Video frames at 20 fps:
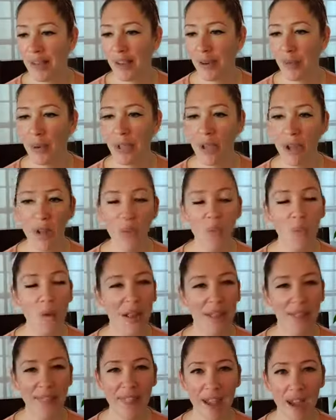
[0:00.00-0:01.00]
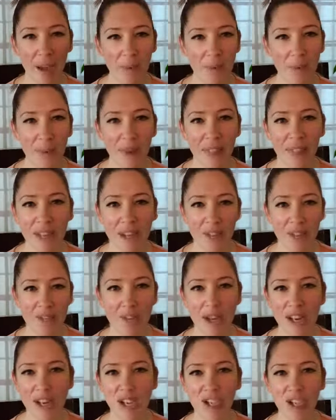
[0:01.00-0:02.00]
We all want that. We want that
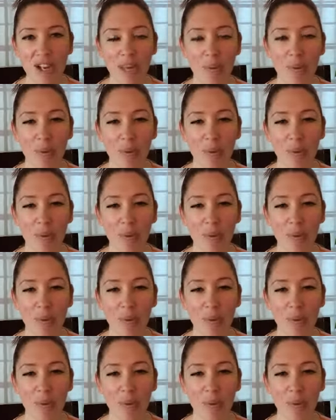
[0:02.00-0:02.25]
friendship.